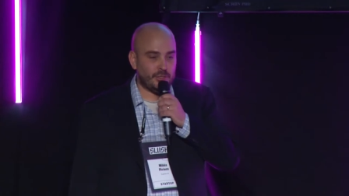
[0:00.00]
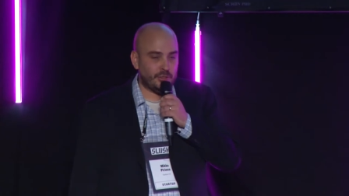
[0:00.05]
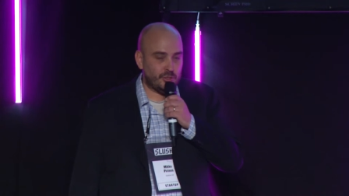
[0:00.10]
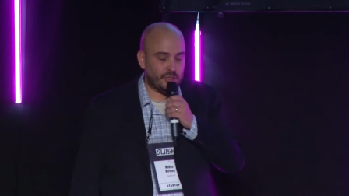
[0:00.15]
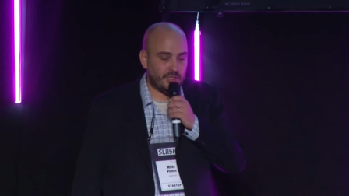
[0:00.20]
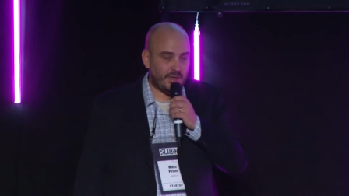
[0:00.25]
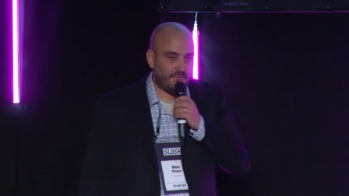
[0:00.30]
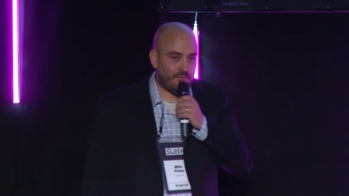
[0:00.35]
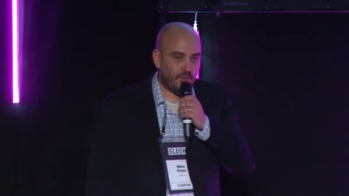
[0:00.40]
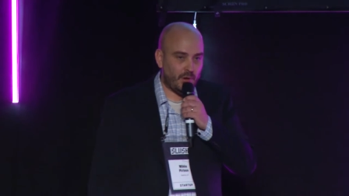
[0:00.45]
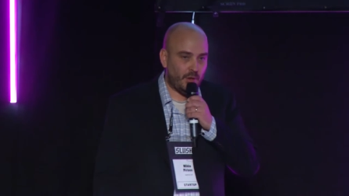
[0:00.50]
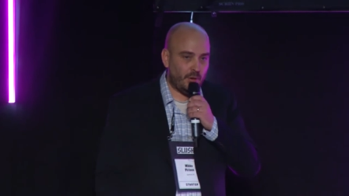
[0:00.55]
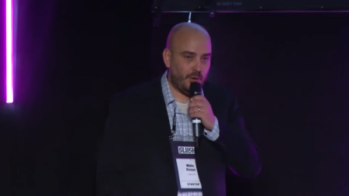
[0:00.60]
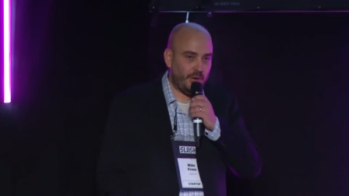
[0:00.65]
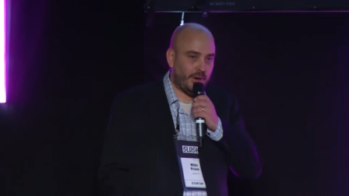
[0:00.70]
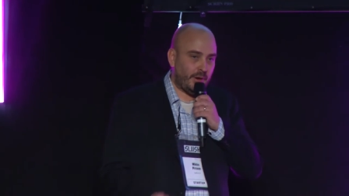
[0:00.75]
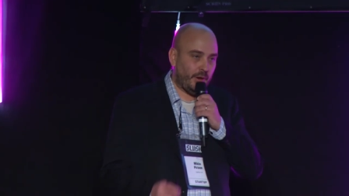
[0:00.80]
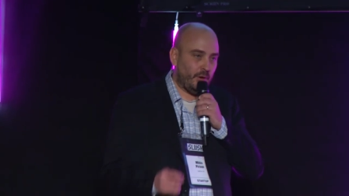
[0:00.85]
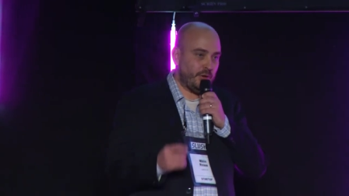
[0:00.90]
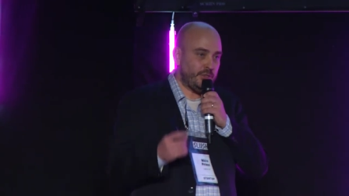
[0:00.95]
to Zapflow, you
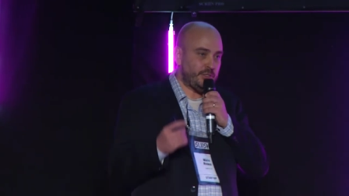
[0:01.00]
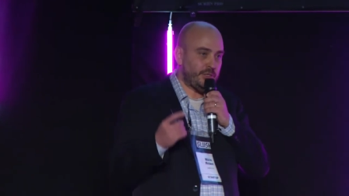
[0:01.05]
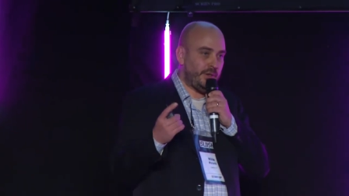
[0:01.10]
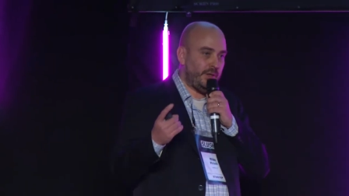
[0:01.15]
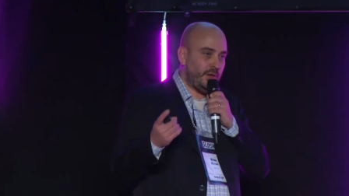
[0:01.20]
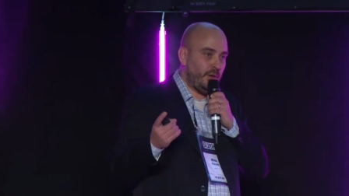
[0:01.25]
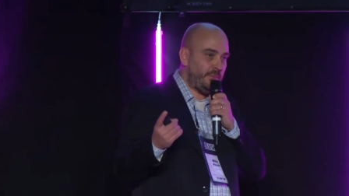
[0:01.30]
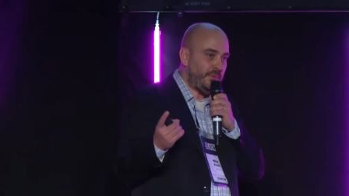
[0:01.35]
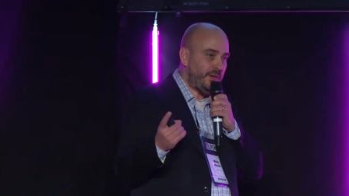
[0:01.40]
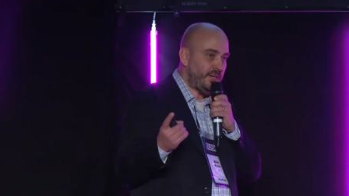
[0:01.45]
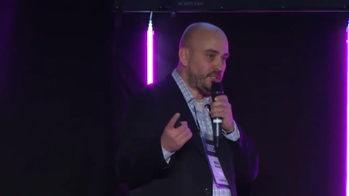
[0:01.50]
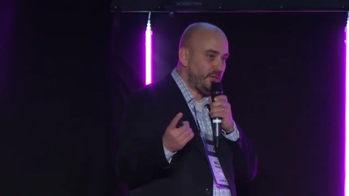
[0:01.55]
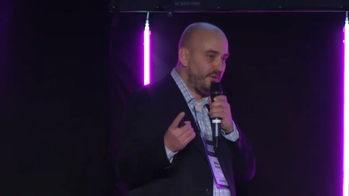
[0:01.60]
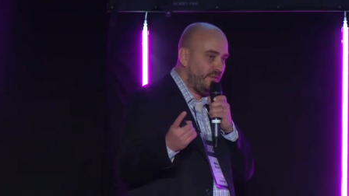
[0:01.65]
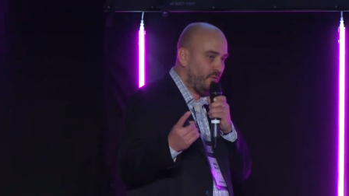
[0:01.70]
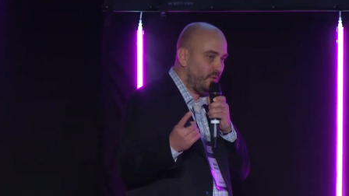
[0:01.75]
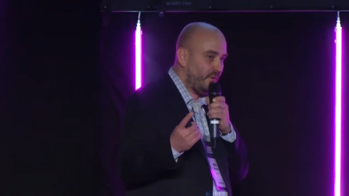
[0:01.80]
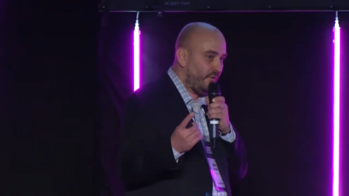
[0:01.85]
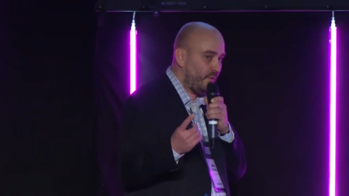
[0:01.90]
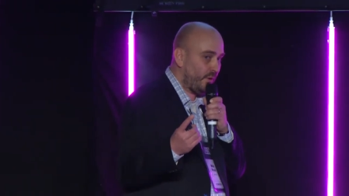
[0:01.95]
are going to need a piece of
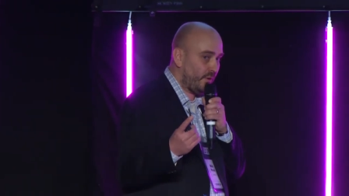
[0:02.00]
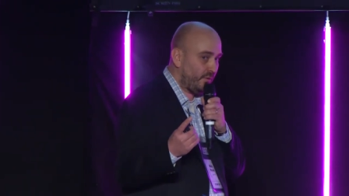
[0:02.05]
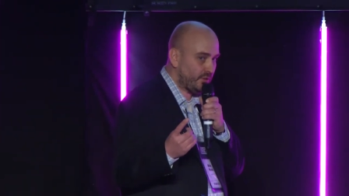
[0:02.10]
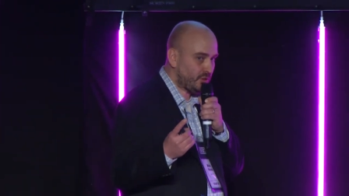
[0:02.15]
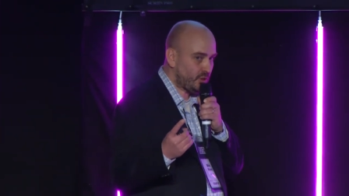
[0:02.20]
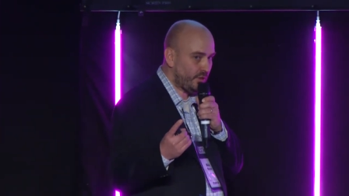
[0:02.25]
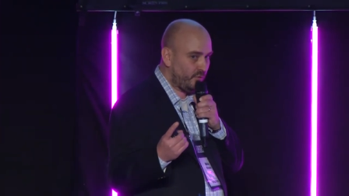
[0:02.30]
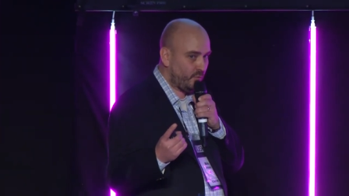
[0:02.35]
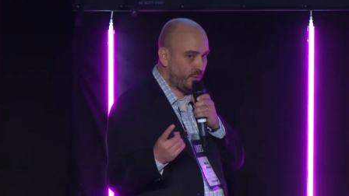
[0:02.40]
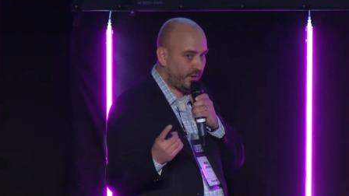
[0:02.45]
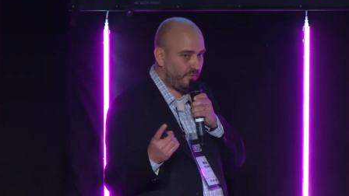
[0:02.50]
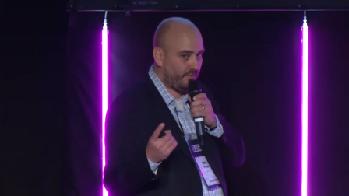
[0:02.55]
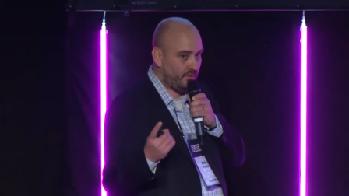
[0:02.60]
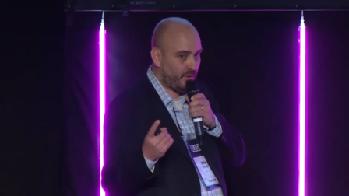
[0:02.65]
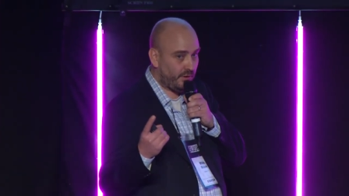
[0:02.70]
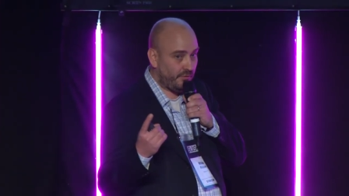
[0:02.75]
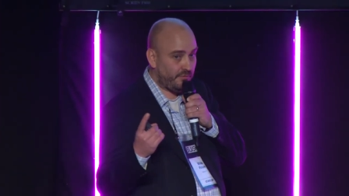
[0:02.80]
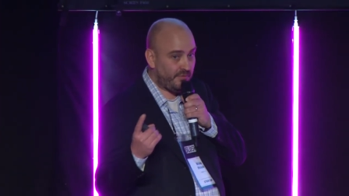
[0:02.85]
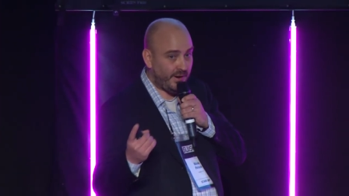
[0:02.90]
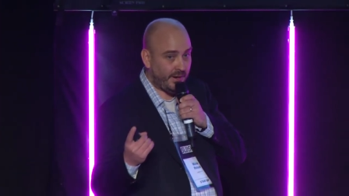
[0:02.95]
software
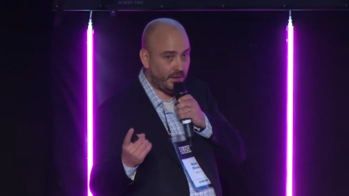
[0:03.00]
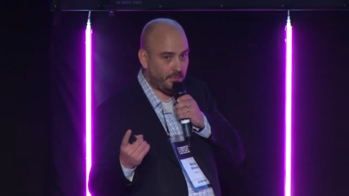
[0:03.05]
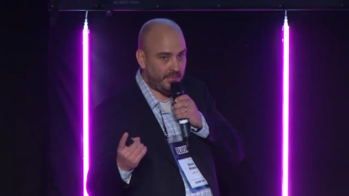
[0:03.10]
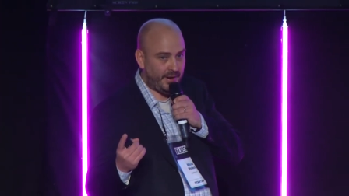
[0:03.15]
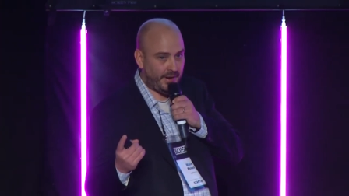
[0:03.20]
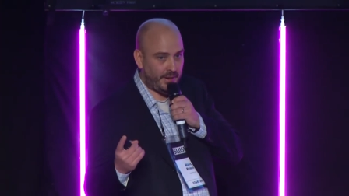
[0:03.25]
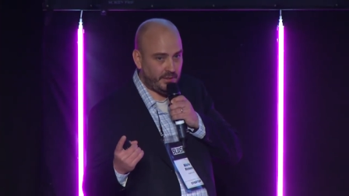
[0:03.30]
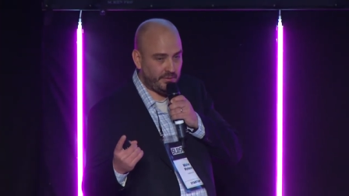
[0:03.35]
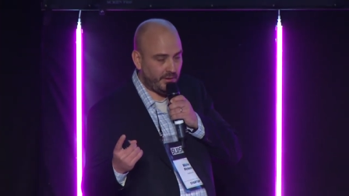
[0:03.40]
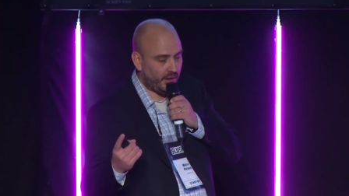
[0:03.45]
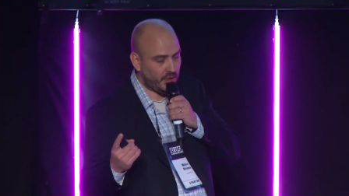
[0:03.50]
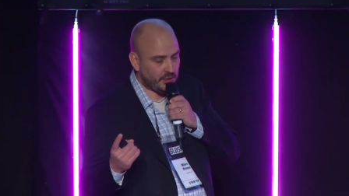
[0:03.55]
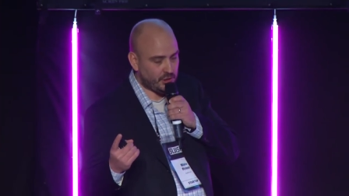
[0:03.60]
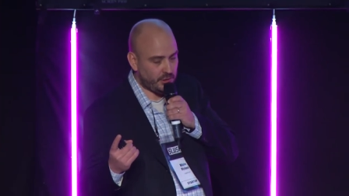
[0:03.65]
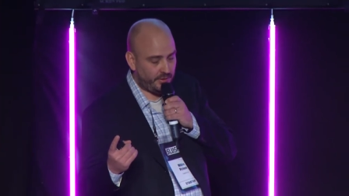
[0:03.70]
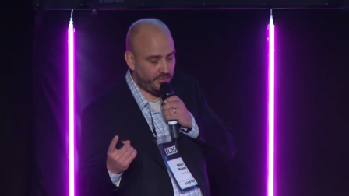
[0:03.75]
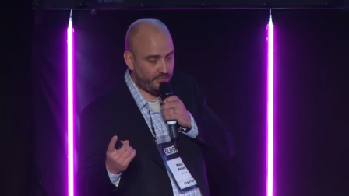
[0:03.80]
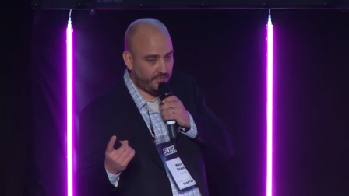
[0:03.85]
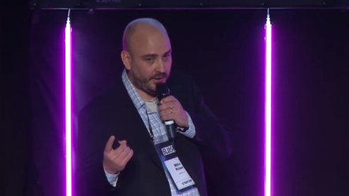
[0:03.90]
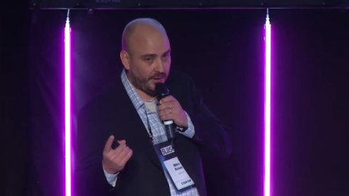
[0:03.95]
for fund mani- uh,
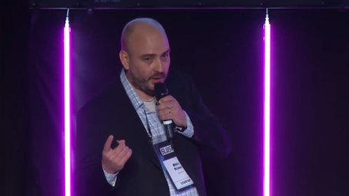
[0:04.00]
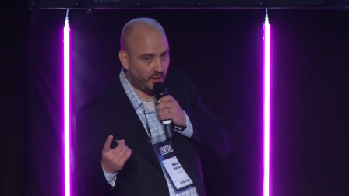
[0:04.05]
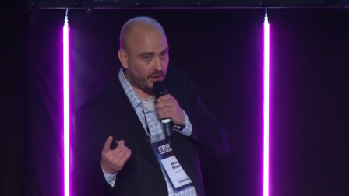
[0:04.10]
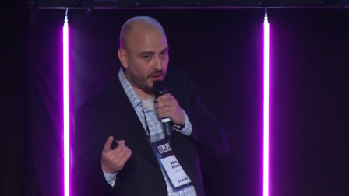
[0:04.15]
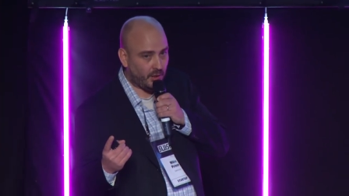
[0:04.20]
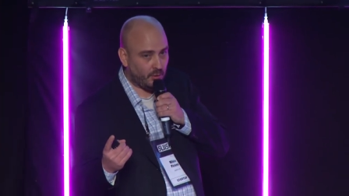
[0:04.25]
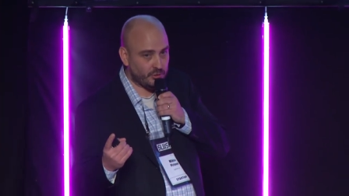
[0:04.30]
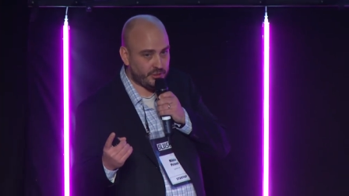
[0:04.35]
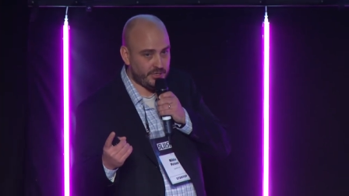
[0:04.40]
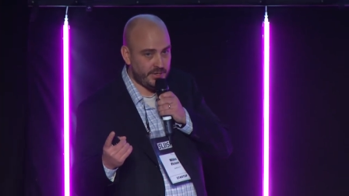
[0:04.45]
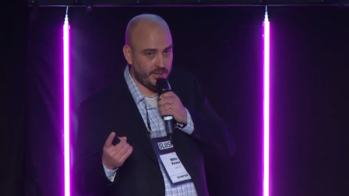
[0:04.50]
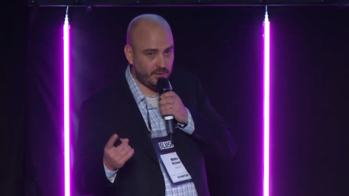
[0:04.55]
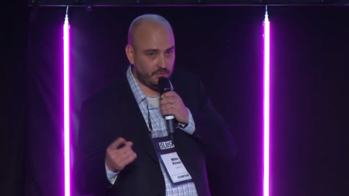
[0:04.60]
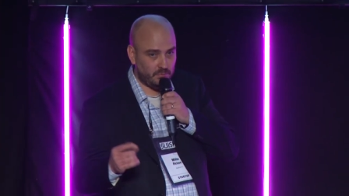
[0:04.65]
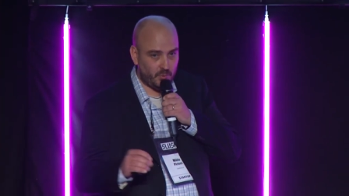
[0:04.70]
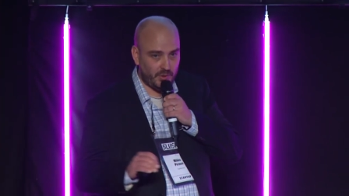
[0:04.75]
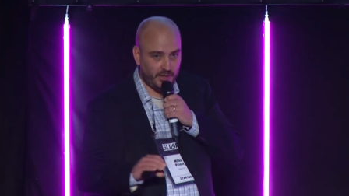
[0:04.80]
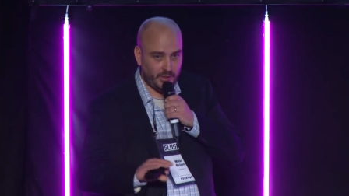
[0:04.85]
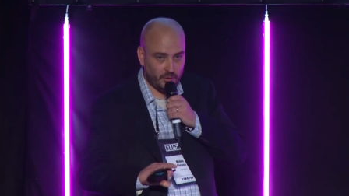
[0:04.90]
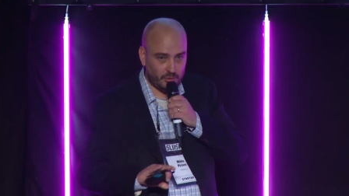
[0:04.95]
sorry fund accounting.
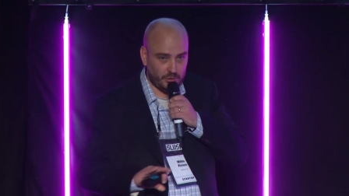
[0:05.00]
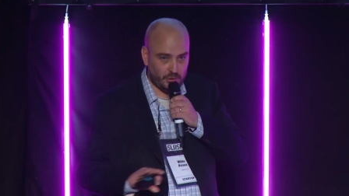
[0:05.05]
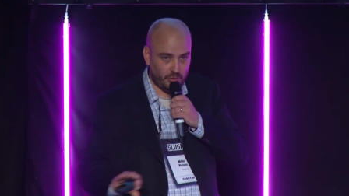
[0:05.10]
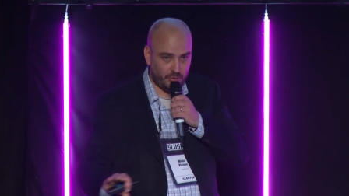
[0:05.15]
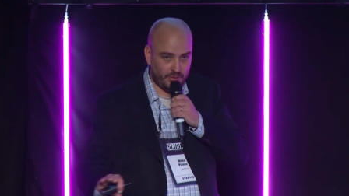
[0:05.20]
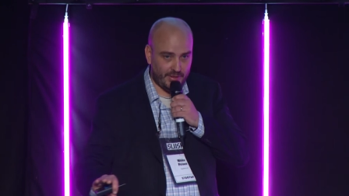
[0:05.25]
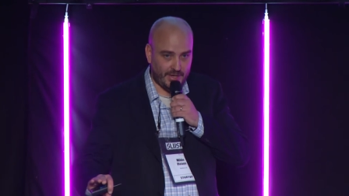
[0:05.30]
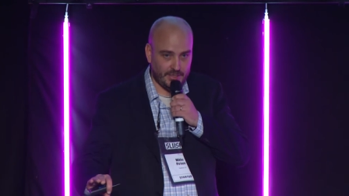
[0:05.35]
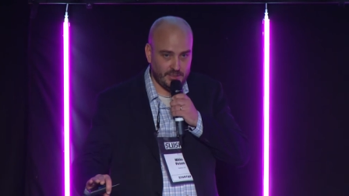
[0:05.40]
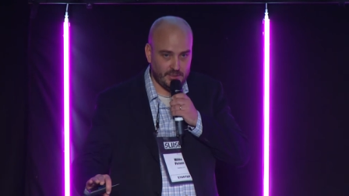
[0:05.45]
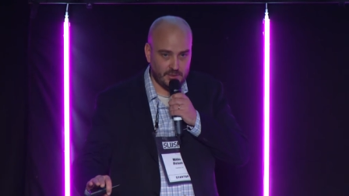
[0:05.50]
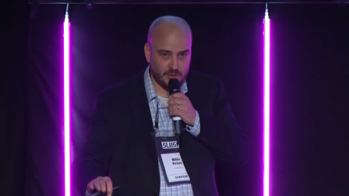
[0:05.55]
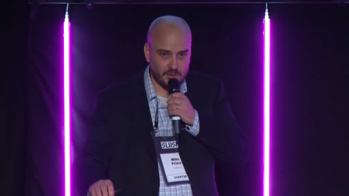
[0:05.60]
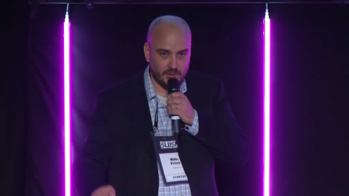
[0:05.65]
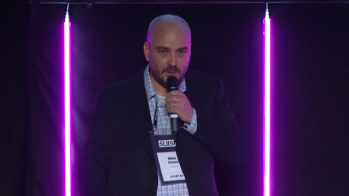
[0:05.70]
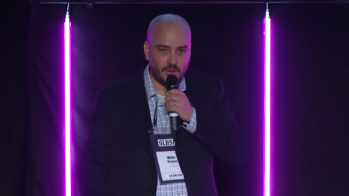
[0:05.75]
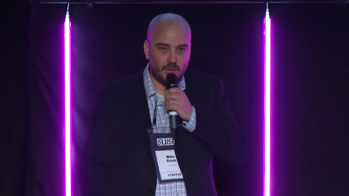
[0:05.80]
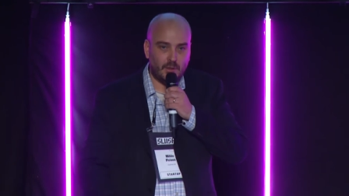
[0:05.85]
We don't do that.